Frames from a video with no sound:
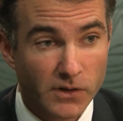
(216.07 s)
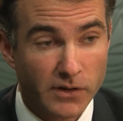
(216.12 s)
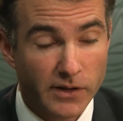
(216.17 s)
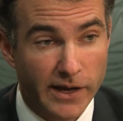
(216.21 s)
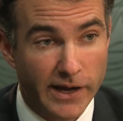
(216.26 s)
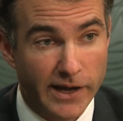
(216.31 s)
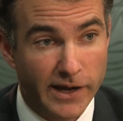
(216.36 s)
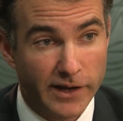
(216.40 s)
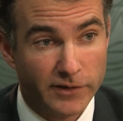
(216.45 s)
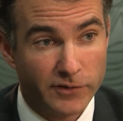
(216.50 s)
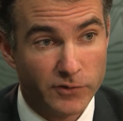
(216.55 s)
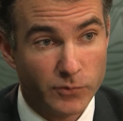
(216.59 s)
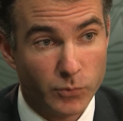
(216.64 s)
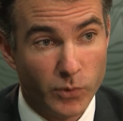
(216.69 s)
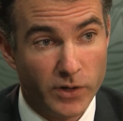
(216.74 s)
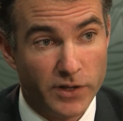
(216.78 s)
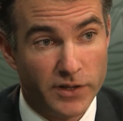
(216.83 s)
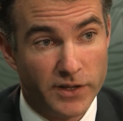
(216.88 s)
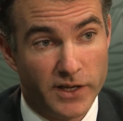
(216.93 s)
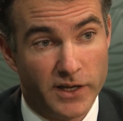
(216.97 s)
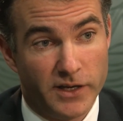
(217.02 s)
and
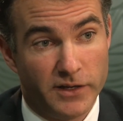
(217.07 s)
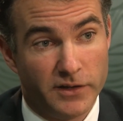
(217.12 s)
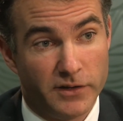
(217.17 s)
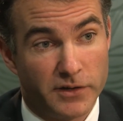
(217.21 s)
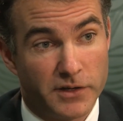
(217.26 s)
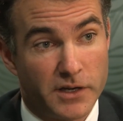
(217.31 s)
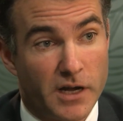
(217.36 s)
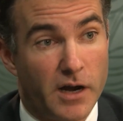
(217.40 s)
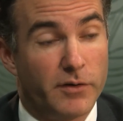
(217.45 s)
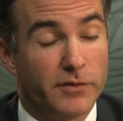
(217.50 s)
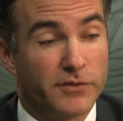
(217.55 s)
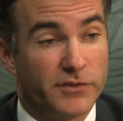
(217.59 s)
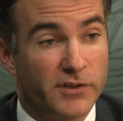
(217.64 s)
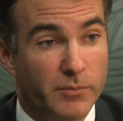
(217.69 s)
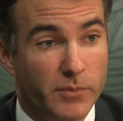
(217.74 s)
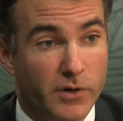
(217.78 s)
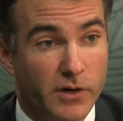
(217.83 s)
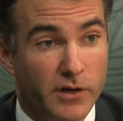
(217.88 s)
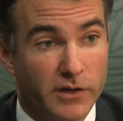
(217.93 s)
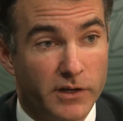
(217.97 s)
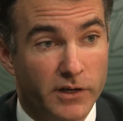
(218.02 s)
within currency
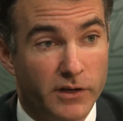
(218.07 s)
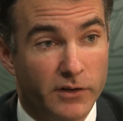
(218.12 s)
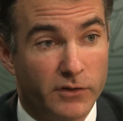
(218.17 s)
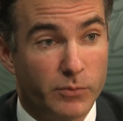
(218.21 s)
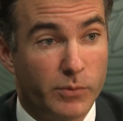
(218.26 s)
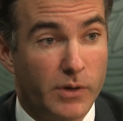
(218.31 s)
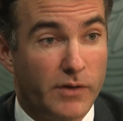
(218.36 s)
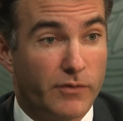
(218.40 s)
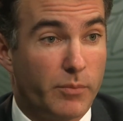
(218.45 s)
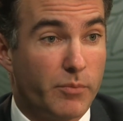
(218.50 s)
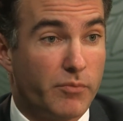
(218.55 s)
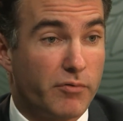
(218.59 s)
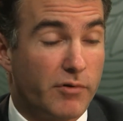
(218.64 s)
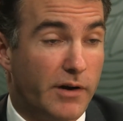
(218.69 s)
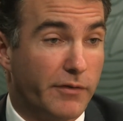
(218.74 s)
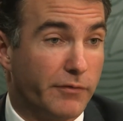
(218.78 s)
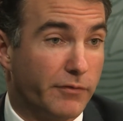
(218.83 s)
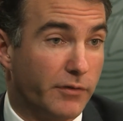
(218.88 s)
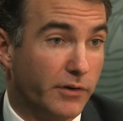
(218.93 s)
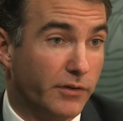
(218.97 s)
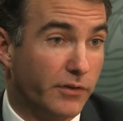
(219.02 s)
markets we have a
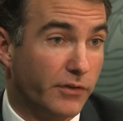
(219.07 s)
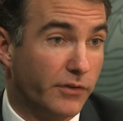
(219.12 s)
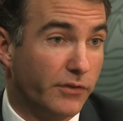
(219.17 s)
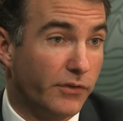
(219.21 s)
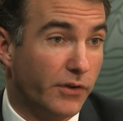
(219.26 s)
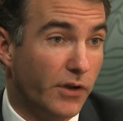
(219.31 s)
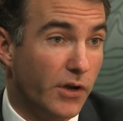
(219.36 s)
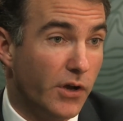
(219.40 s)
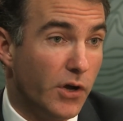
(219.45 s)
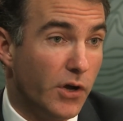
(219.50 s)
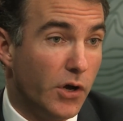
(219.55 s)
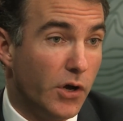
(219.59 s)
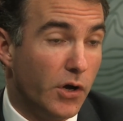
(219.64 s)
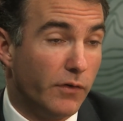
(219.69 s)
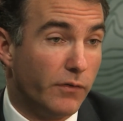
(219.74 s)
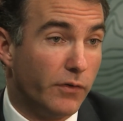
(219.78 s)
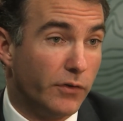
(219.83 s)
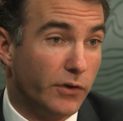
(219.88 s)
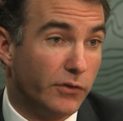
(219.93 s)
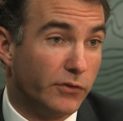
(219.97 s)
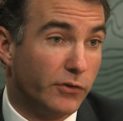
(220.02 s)
preference
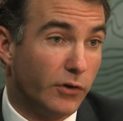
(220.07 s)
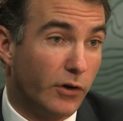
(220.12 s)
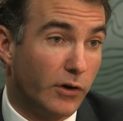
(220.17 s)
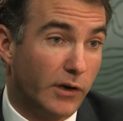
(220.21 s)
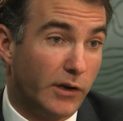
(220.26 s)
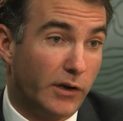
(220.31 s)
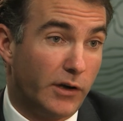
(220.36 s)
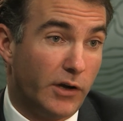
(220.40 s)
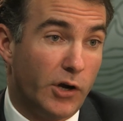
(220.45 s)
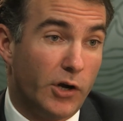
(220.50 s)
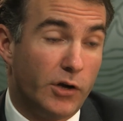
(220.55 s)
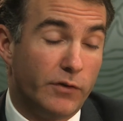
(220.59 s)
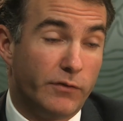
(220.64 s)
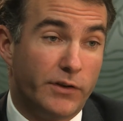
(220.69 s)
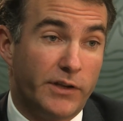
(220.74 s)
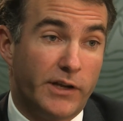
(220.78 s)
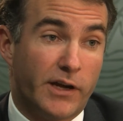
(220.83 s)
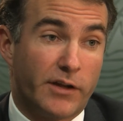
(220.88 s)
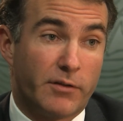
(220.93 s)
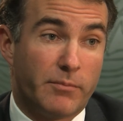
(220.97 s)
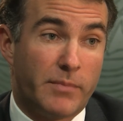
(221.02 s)
for the dollar over
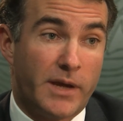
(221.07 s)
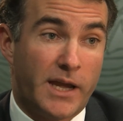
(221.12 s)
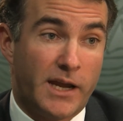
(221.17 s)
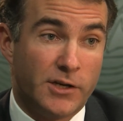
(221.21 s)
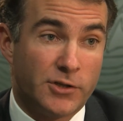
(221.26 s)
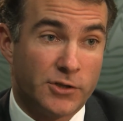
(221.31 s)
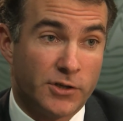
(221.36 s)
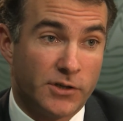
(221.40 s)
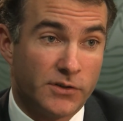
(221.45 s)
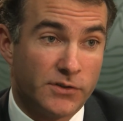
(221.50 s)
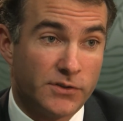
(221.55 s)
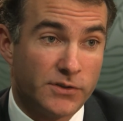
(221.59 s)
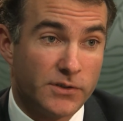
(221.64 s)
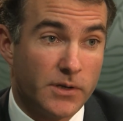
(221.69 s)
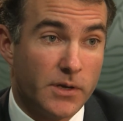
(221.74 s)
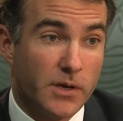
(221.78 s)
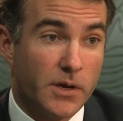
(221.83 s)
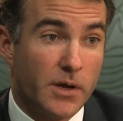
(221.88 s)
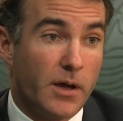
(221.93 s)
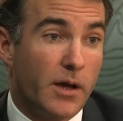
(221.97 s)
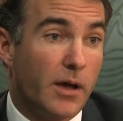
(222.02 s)
the other majors,
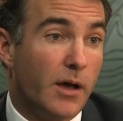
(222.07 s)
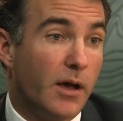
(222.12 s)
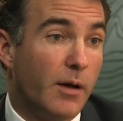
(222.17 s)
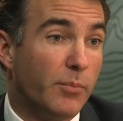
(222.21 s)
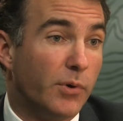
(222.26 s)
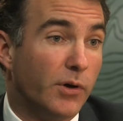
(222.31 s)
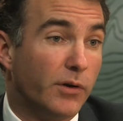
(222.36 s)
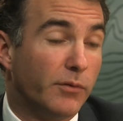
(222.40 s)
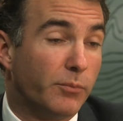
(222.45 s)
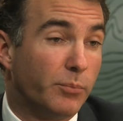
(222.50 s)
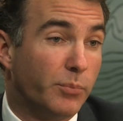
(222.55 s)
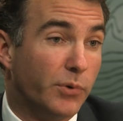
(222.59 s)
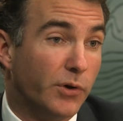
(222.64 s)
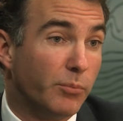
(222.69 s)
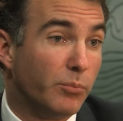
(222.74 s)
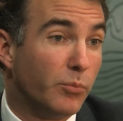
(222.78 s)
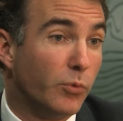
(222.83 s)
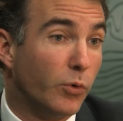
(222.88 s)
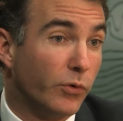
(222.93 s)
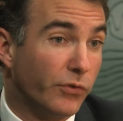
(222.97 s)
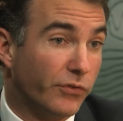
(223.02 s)
but
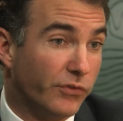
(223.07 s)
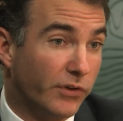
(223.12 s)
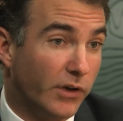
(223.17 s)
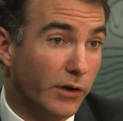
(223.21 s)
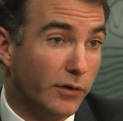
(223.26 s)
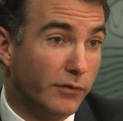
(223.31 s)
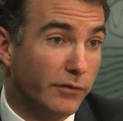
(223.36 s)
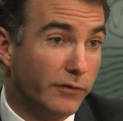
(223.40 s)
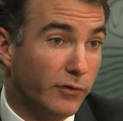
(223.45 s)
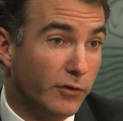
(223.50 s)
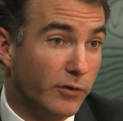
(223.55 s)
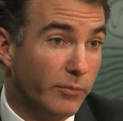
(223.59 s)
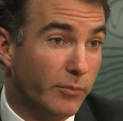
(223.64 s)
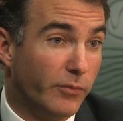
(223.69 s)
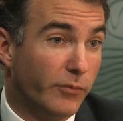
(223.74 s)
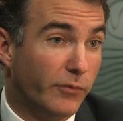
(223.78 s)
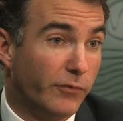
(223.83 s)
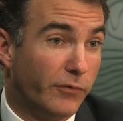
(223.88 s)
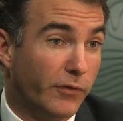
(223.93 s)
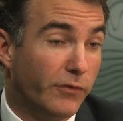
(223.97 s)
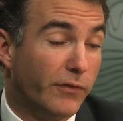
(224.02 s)
more so for
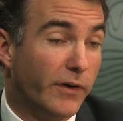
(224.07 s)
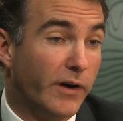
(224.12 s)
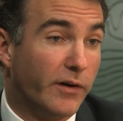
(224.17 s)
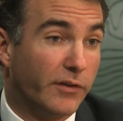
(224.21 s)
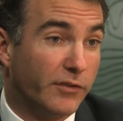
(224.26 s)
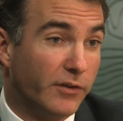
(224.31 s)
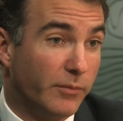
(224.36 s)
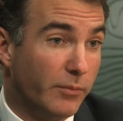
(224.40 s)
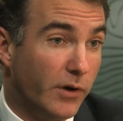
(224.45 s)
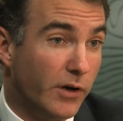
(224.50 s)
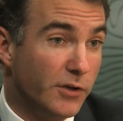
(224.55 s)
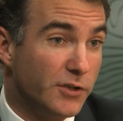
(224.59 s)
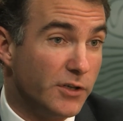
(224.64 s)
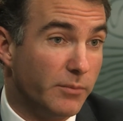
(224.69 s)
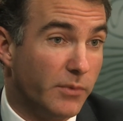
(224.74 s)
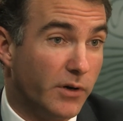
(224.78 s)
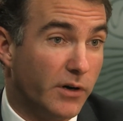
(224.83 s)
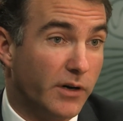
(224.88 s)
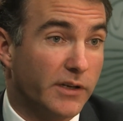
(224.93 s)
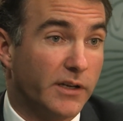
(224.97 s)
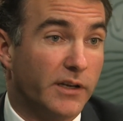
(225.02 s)
various emerging
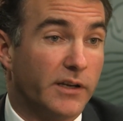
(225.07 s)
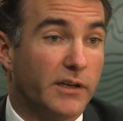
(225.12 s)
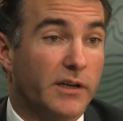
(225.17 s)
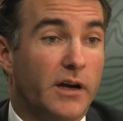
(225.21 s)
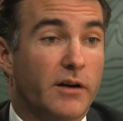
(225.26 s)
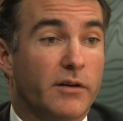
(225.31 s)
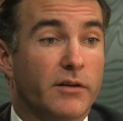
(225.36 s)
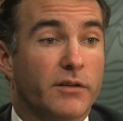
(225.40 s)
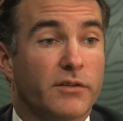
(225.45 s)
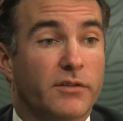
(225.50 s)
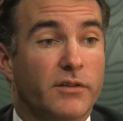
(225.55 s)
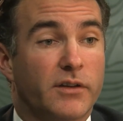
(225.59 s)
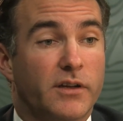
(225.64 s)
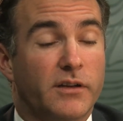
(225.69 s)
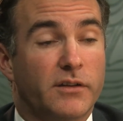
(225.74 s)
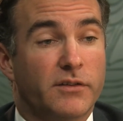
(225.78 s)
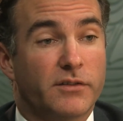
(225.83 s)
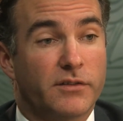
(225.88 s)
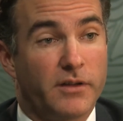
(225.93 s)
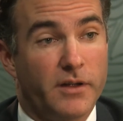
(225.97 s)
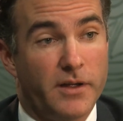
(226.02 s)
market
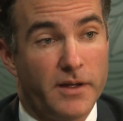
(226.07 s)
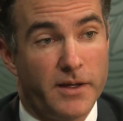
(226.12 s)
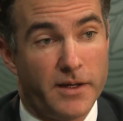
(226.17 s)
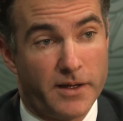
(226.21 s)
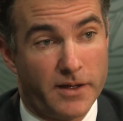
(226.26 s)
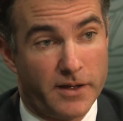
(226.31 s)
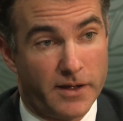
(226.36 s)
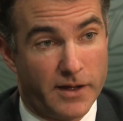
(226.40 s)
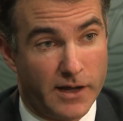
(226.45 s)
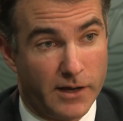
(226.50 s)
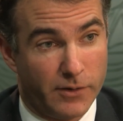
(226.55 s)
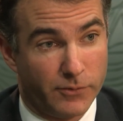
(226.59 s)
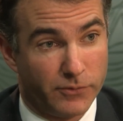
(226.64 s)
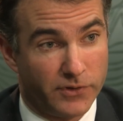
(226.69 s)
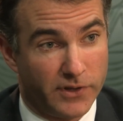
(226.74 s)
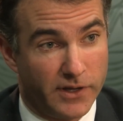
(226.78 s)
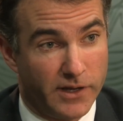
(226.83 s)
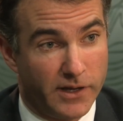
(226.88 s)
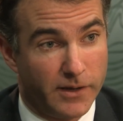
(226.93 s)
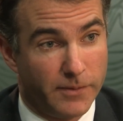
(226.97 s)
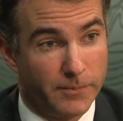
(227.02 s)
currencies out
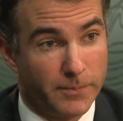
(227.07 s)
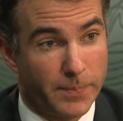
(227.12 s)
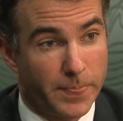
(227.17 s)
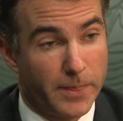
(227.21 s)
there.